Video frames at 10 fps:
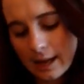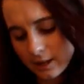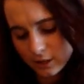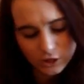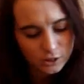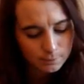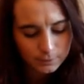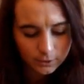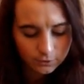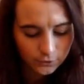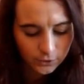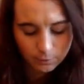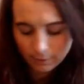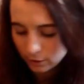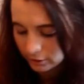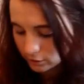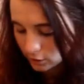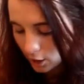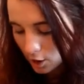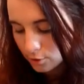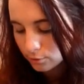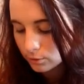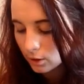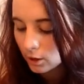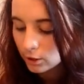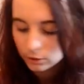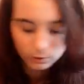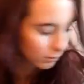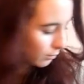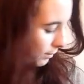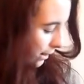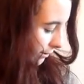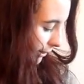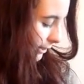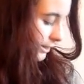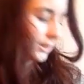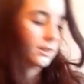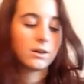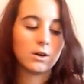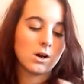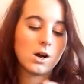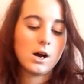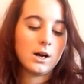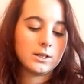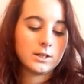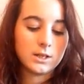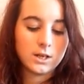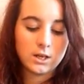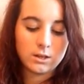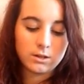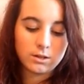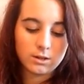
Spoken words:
it's just beautiful. You can wear it on its own. You can wear it underneath